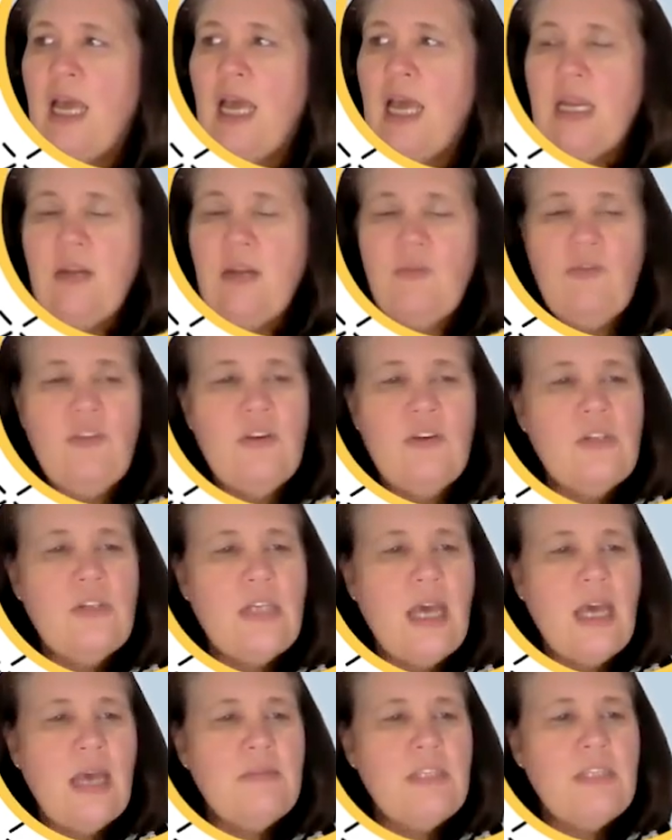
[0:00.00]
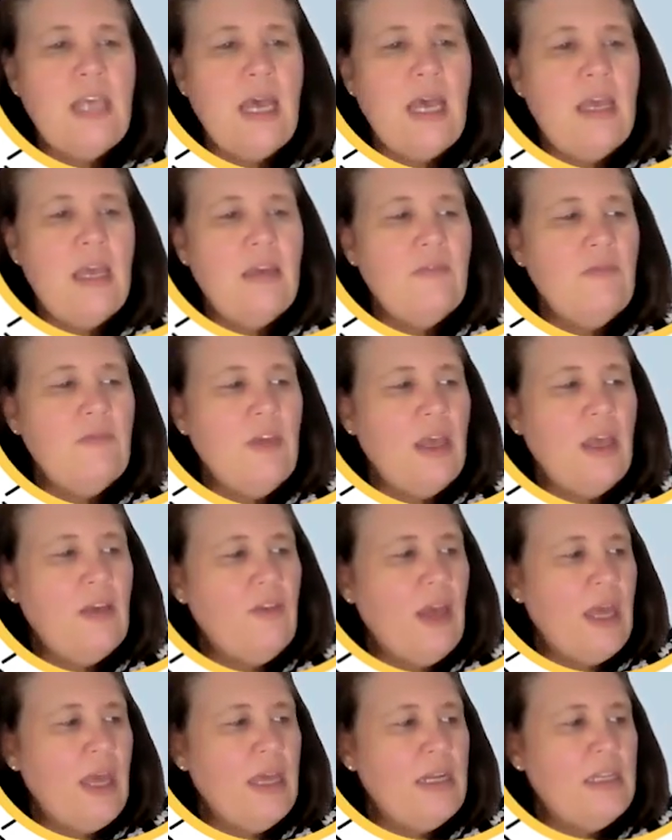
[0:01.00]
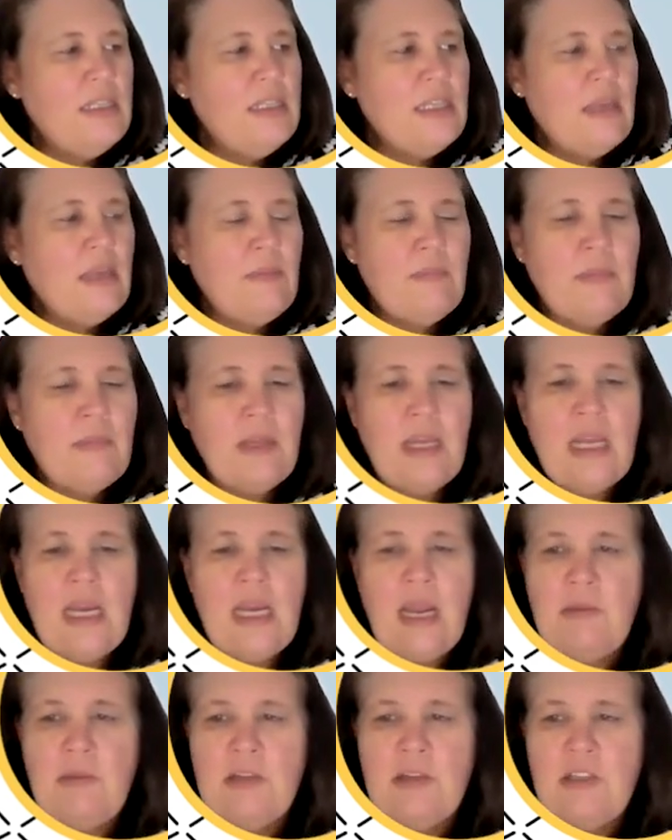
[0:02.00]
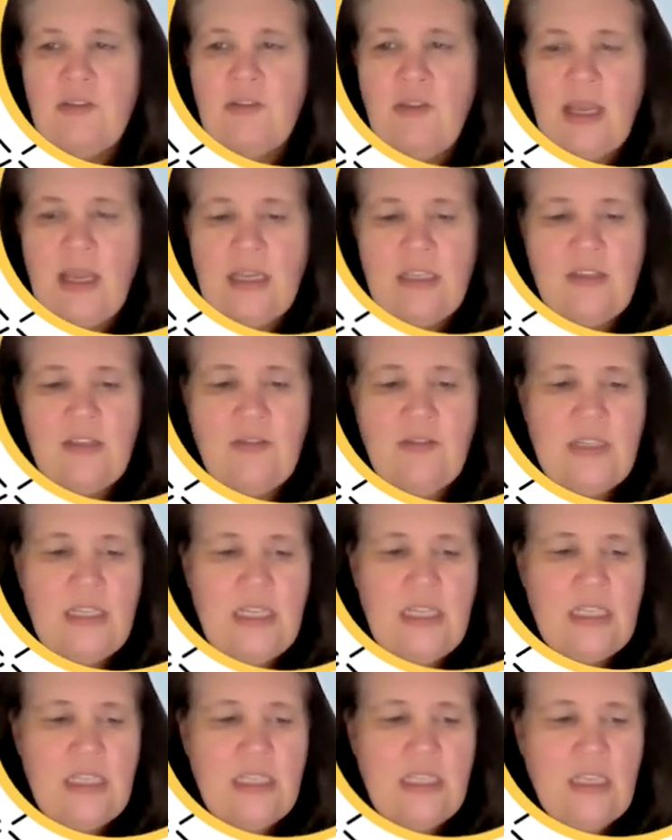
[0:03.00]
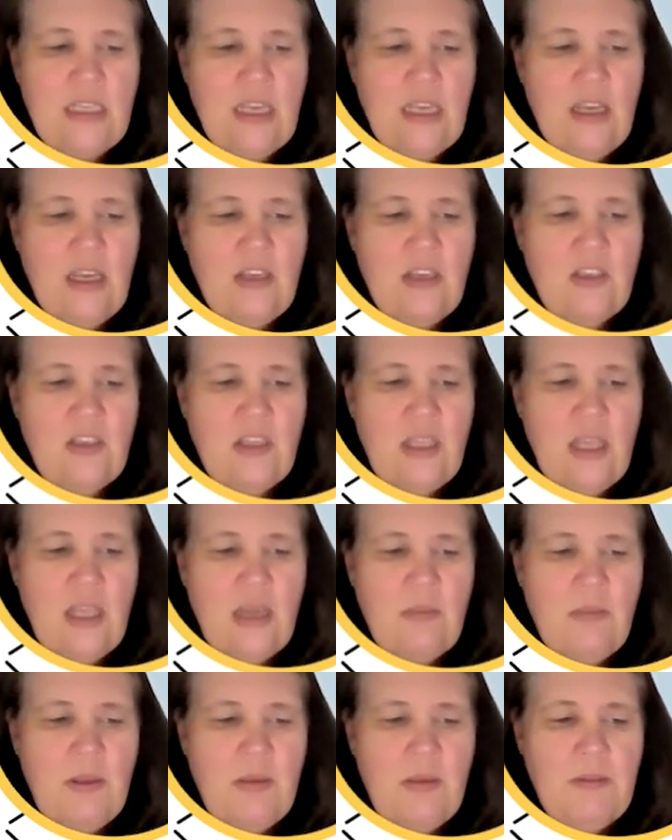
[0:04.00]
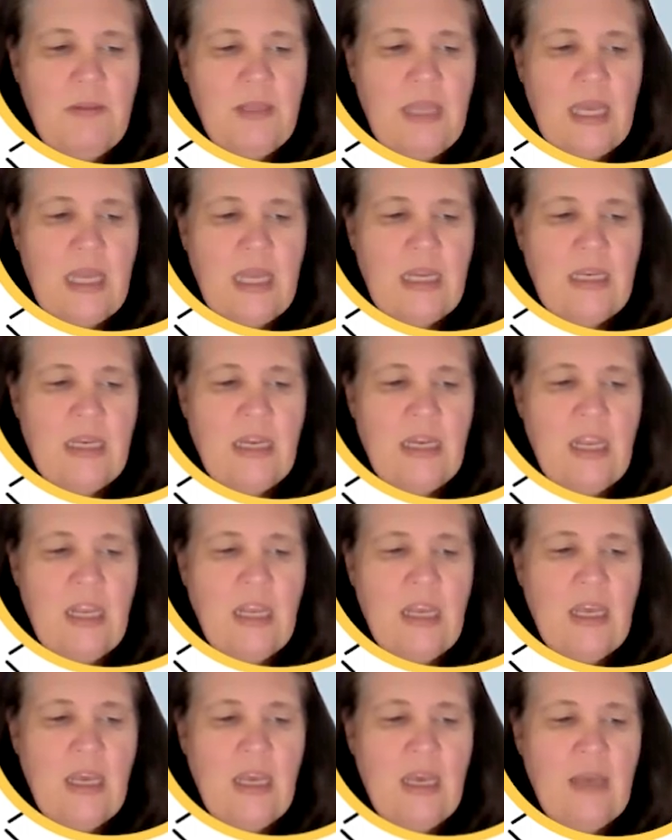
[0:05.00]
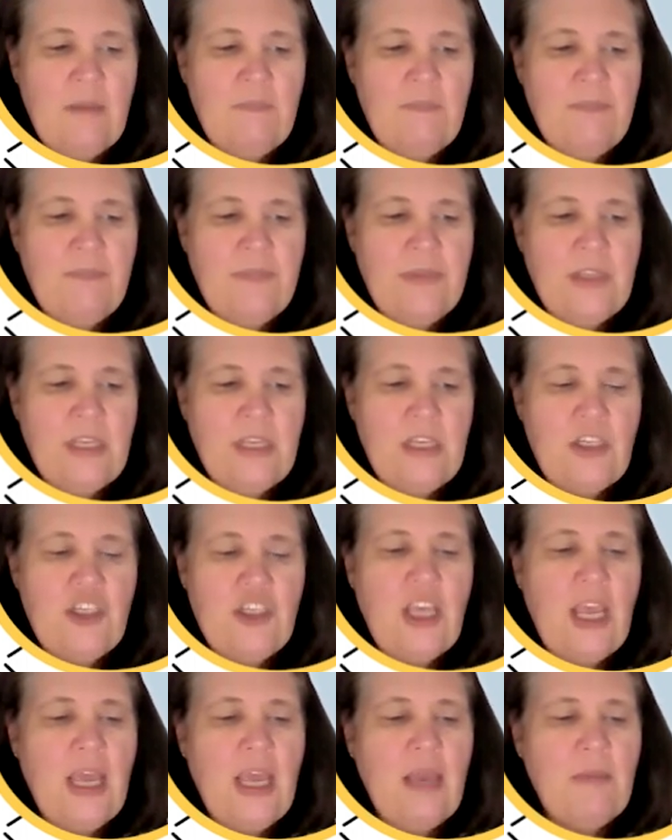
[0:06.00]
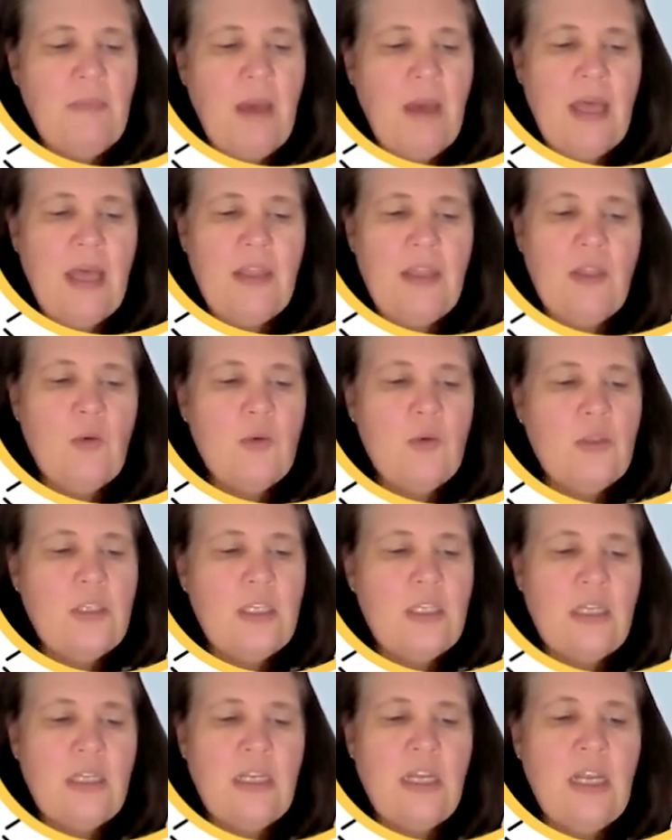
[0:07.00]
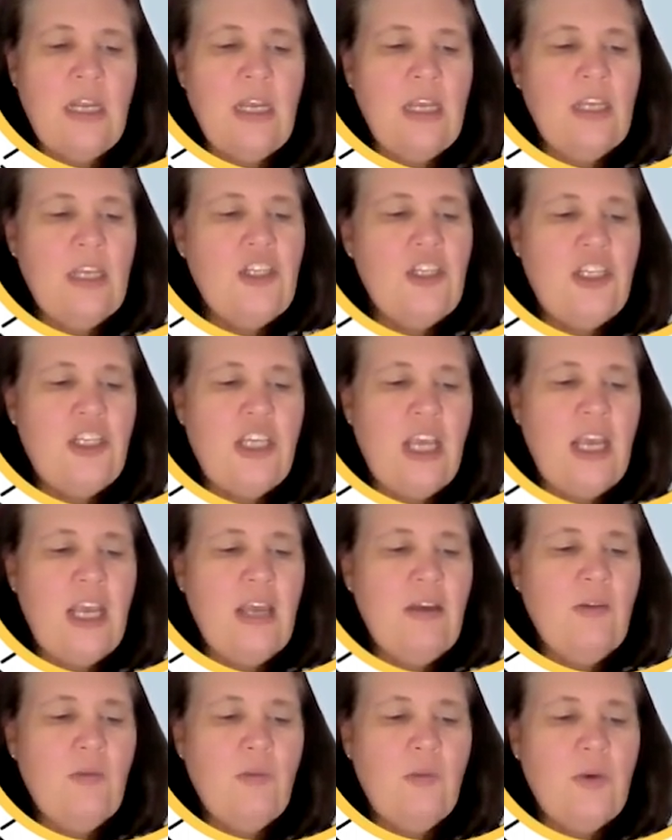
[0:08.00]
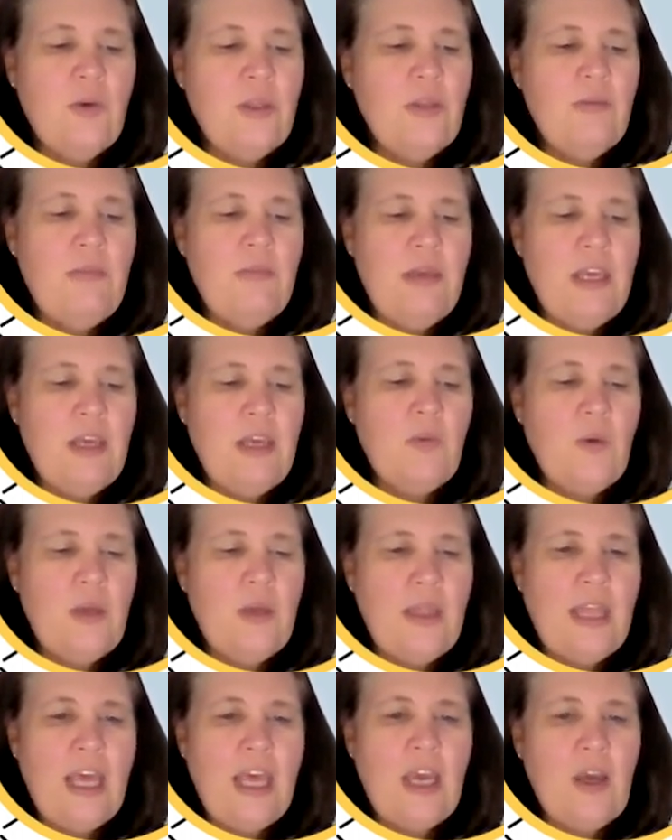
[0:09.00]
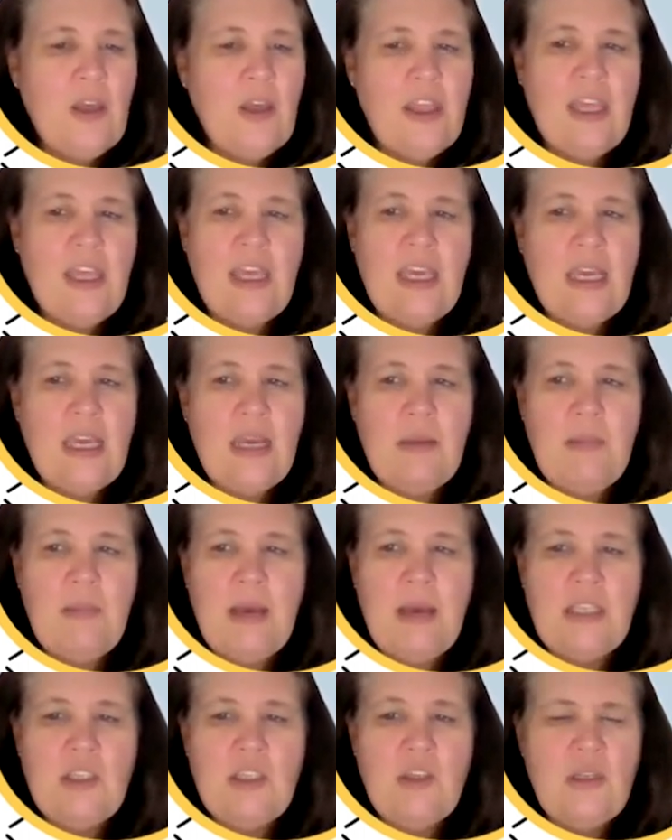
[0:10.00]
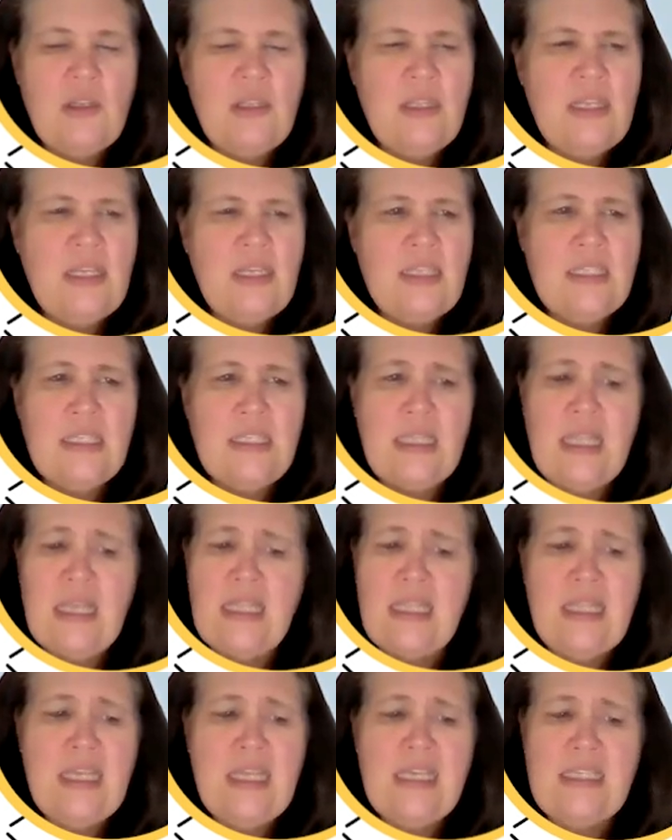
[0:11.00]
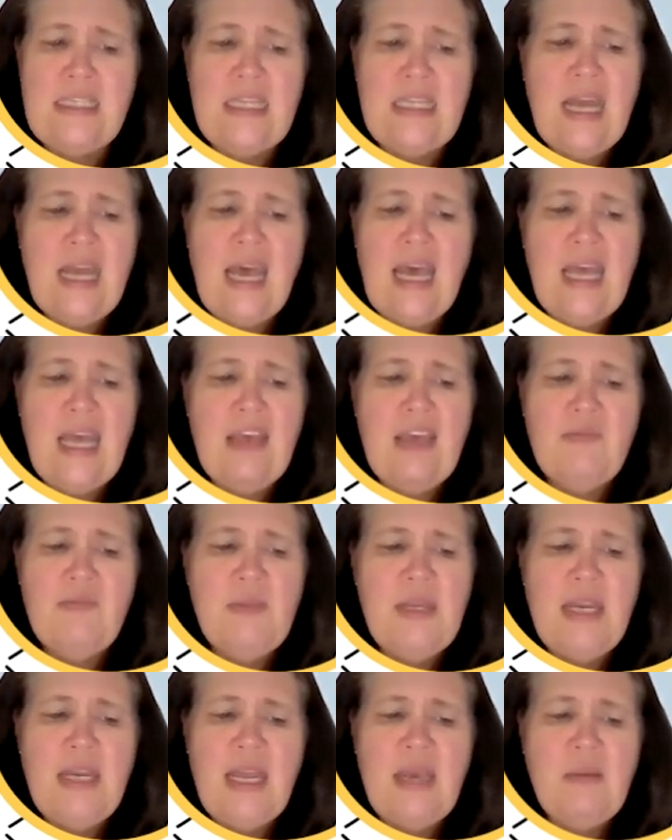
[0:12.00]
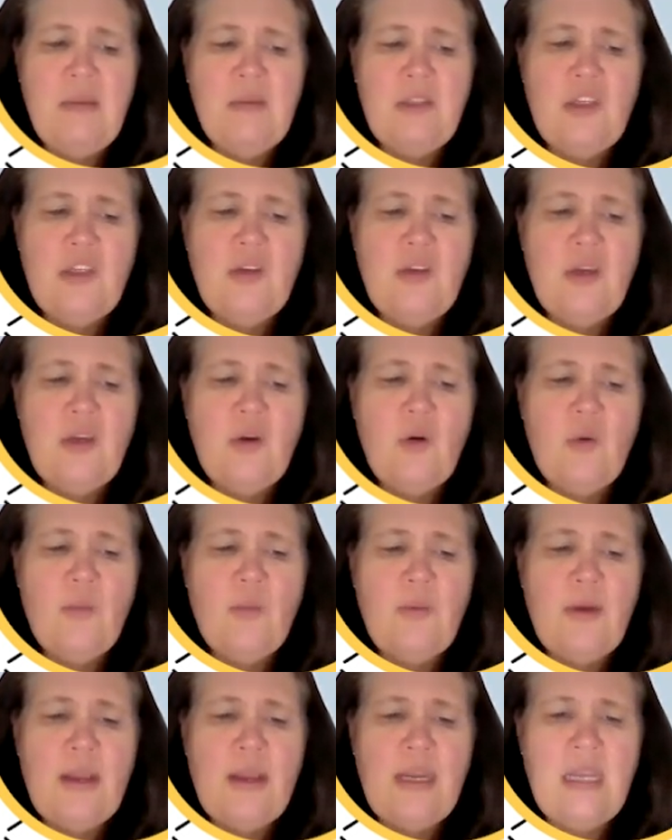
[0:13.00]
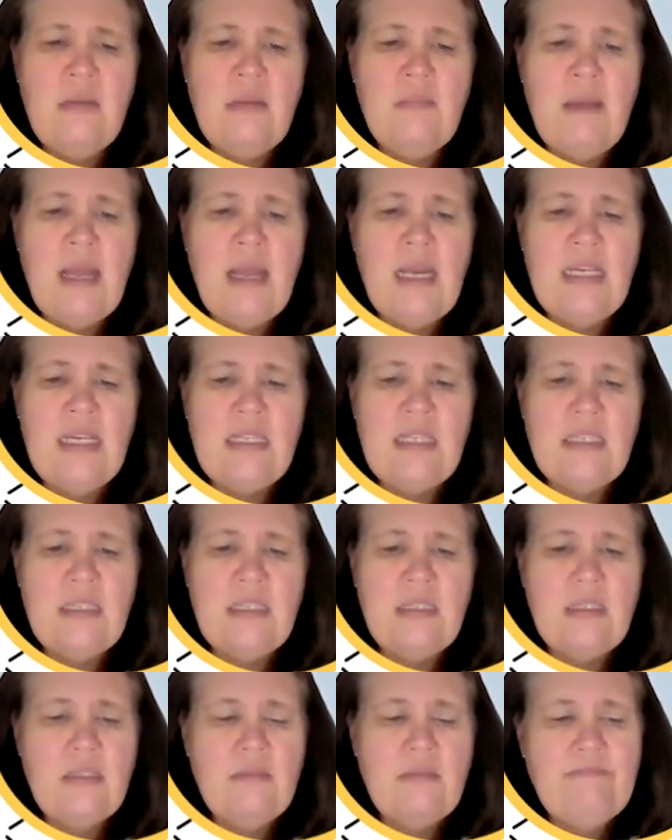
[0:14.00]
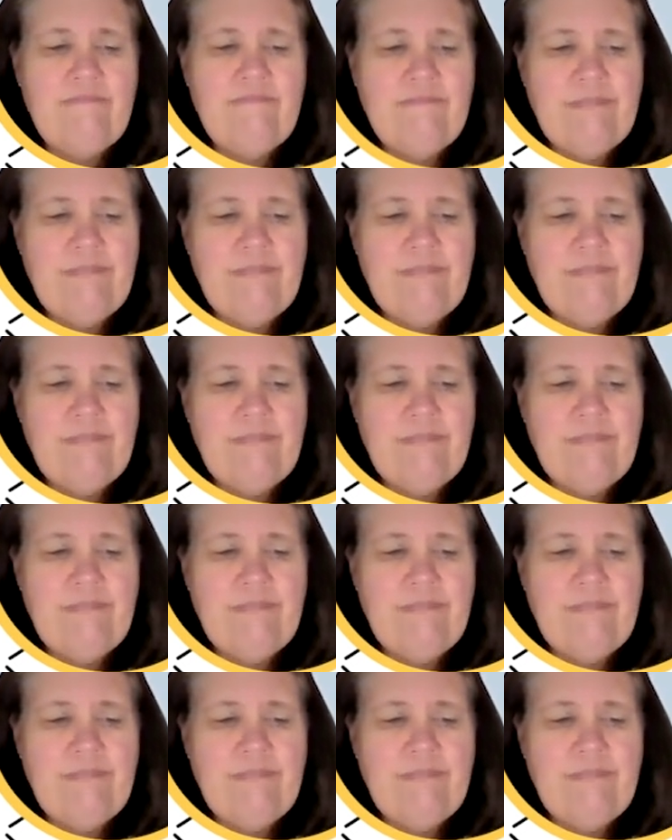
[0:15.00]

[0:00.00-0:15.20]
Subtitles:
And a few times I have added some collaborative activities so that people can share my thoughts and share with me what they are thinking about certain things and things that I have been able to incorporate in my lessons.